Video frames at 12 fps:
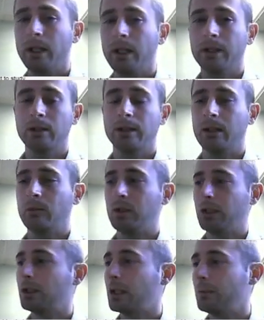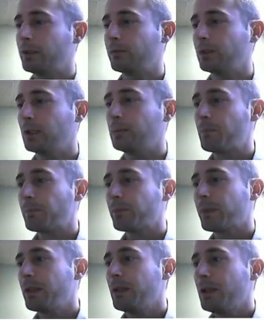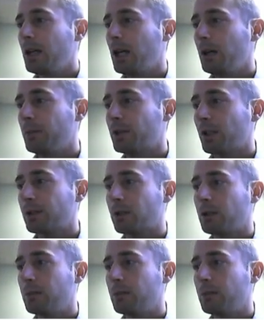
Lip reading: to understand where you're coming from. There's also